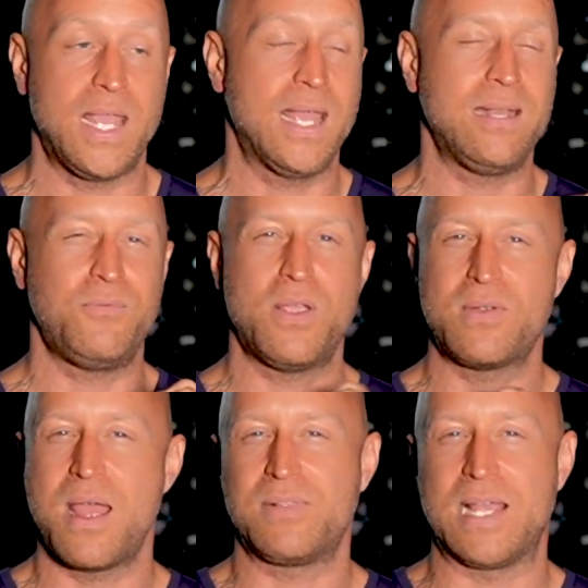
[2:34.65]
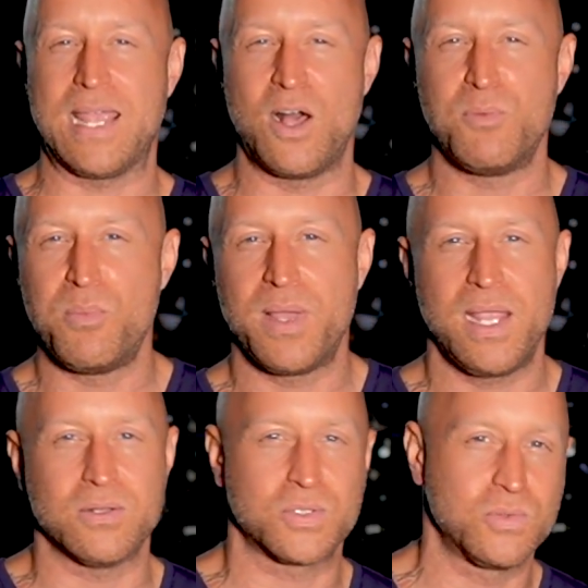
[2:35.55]
And if you ever have like elbow
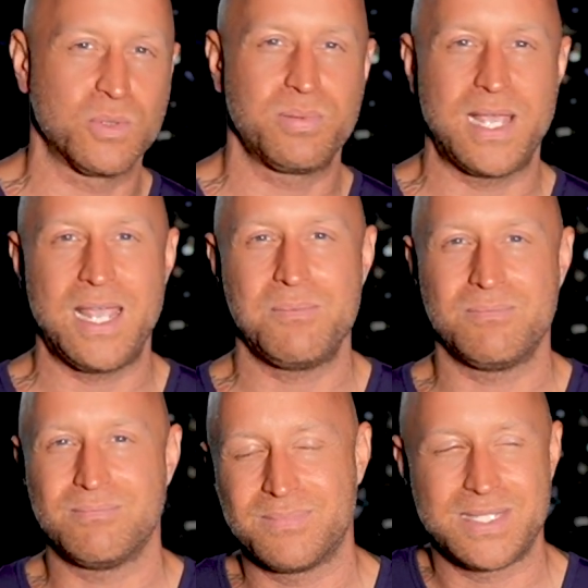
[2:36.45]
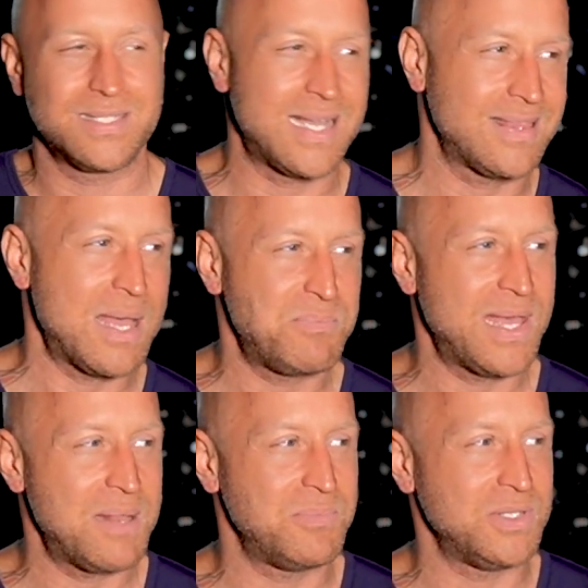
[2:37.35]
pain or shoulder pain, but it's not that
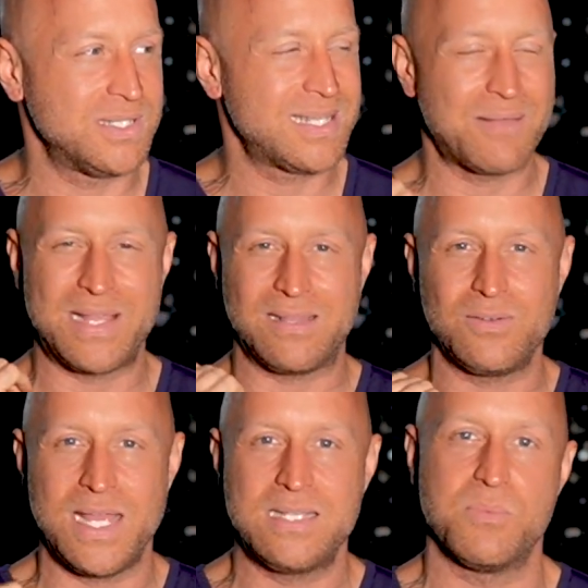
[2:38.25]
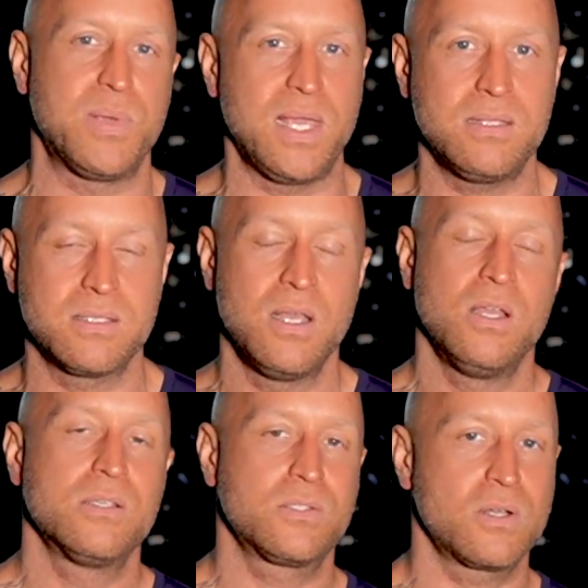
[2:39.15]
bad, but you just have like little aches and pains,
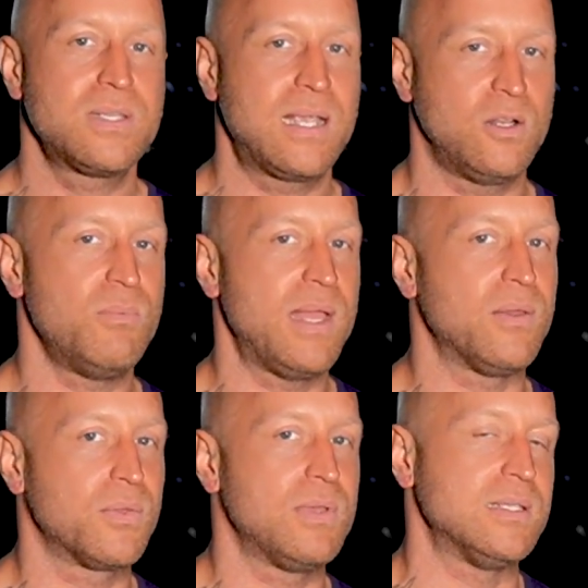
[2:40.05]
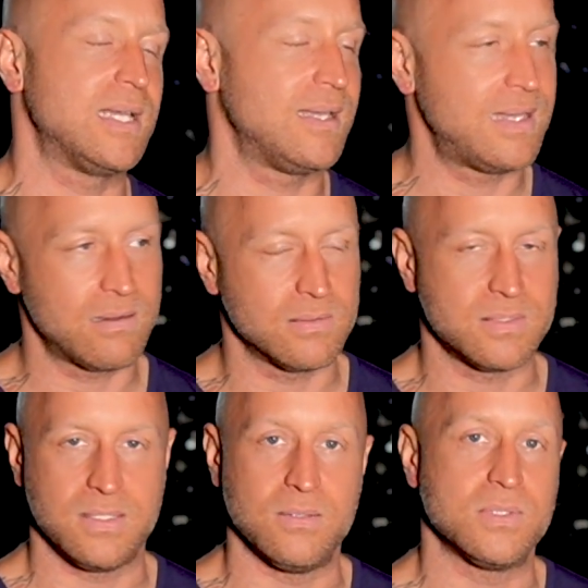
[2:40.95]
start taking omega-3s. I
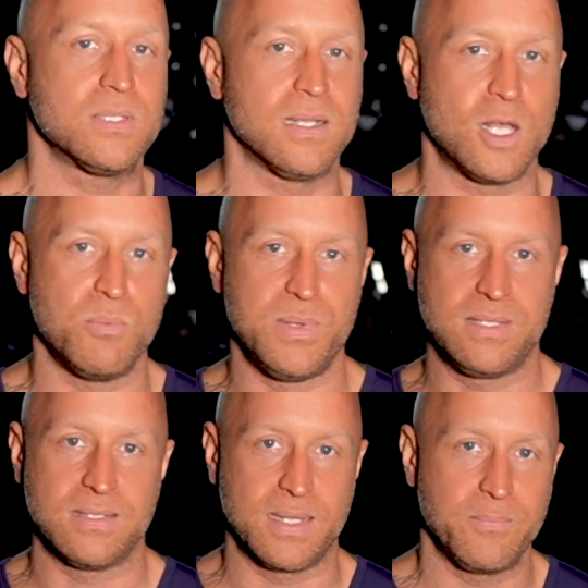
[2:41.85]
guarantee you it's gonna help big time.